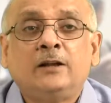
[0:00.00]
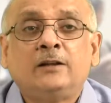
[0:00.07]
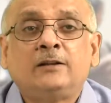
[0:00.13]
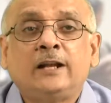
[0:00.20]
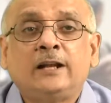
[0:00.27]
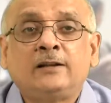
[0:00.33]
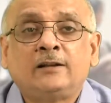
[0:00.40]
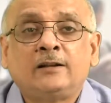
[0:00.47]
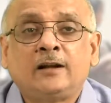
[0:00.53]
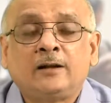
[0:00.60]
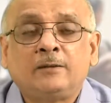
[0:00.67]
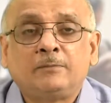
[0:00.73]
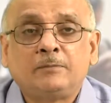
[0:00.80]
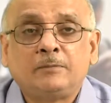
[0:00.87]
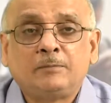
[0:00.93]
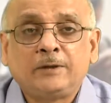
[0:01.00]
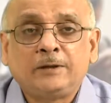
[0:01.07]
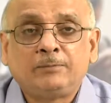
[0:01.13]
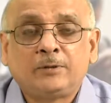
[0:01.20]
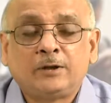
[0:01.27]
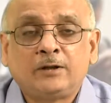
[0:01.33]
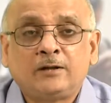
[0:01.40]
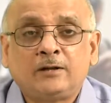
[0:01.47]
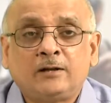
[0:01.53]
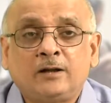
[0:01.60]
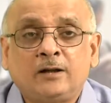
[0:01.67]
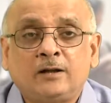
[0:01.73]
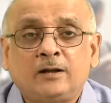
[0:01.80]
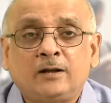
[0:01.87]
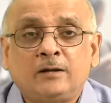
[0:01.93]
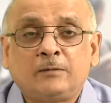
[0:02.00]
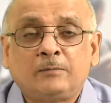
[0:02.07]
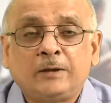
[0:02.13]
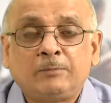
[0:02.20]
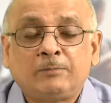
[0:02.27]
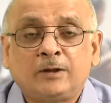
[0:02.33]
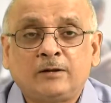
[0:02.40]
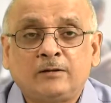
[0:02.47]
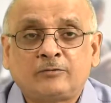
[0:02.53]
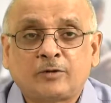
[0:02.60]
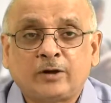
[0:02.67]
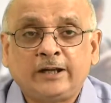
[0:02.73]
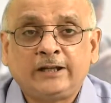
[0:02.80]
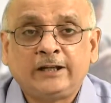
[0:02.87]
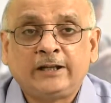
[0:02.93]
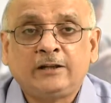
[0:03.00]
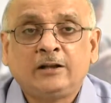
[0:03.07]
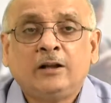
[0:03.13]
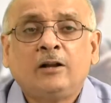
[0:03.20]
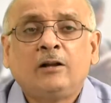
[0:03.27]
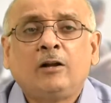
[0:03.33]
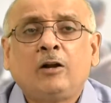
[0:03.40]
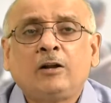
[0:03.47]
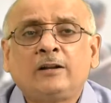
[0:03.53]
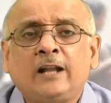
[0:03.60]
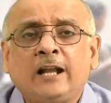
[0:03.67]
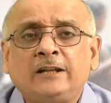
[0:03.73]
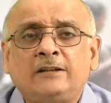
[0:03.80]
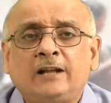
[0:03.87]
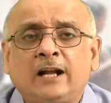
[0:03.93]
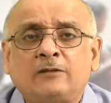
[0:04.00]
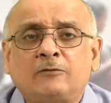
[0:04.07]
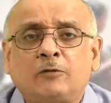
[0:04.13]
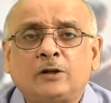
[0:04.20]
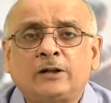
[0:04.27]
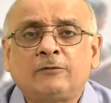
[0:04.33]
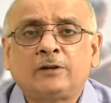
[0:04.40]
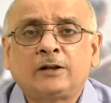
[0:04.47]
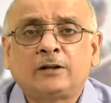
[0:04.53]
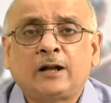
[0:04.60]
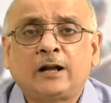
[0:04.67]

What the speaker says: then people training, like that. Whatever, I